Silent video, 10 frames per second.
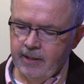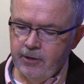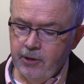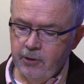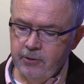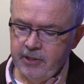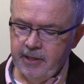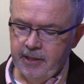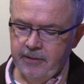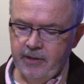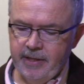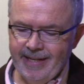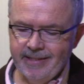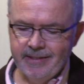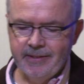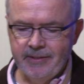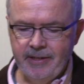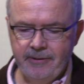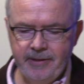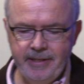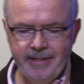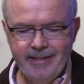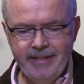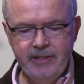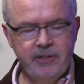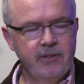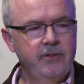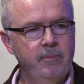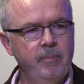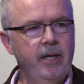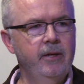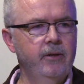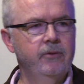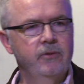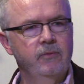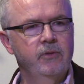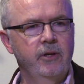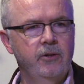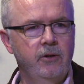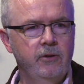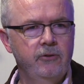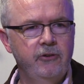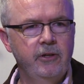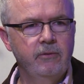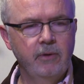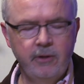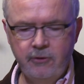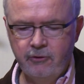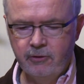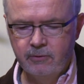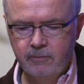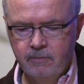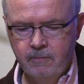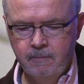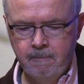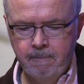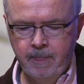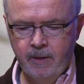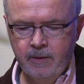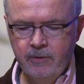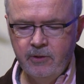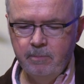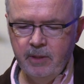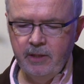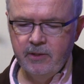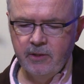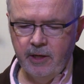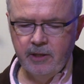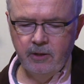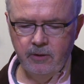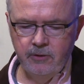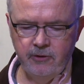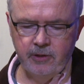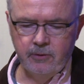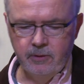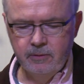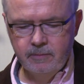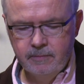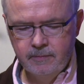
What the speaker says: Note here the necessary interdependence of psychology and religion. To be psychological,